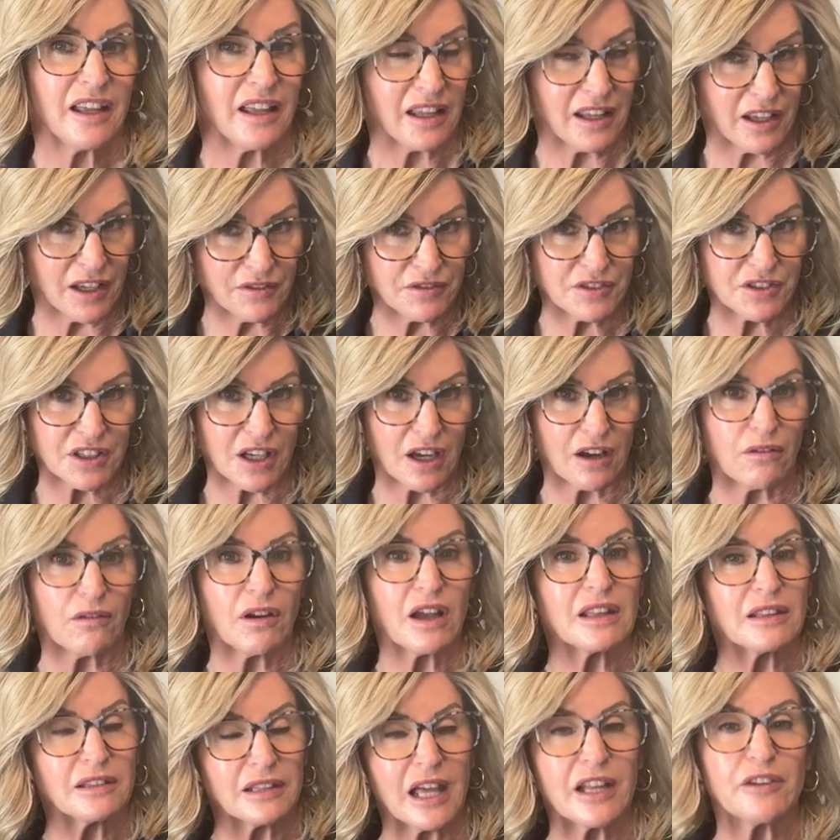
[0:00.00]
If so,
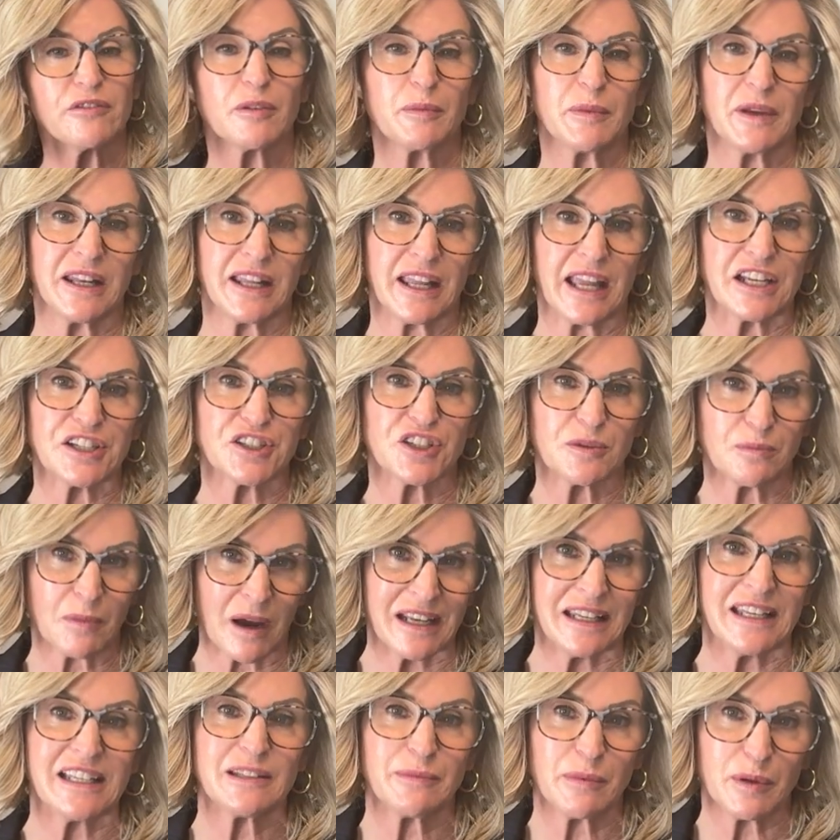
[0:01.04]
lead remediation
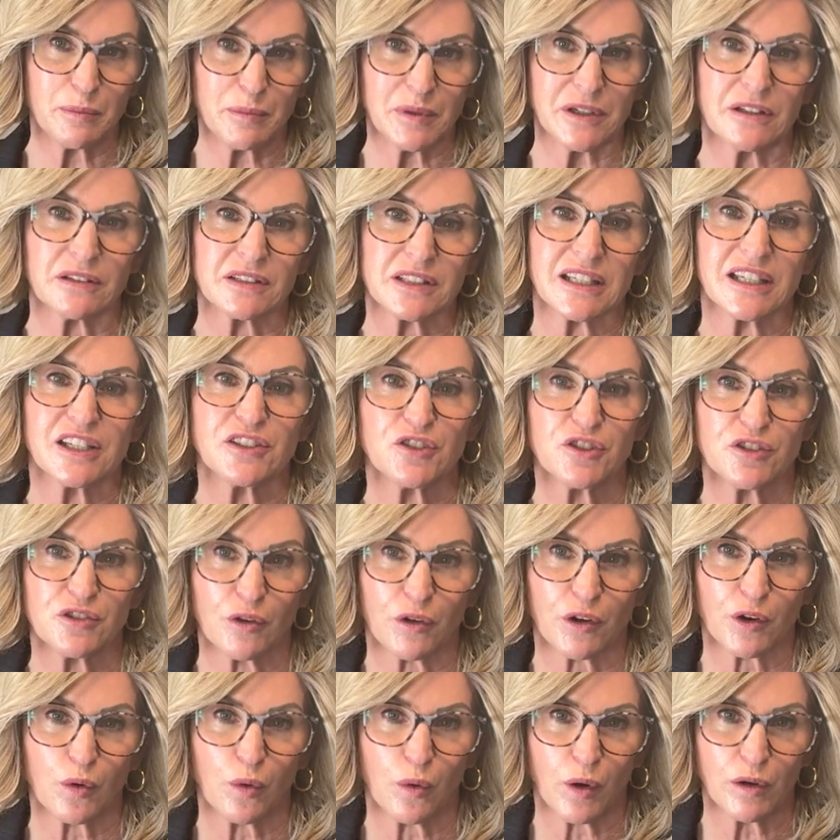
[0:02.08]
might need to be built into
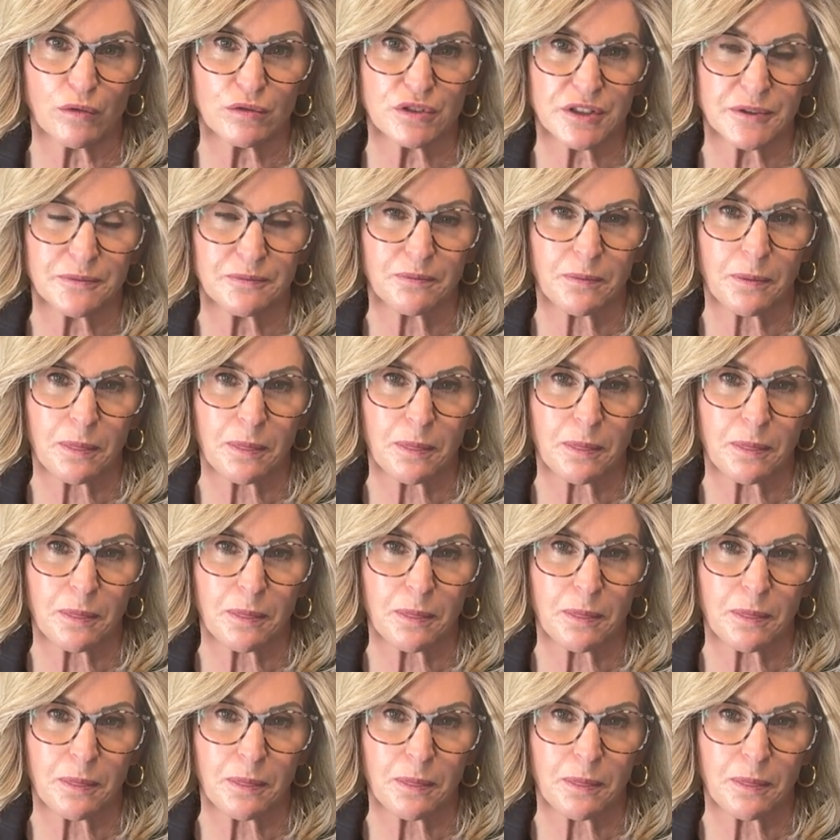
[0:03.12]
your quote.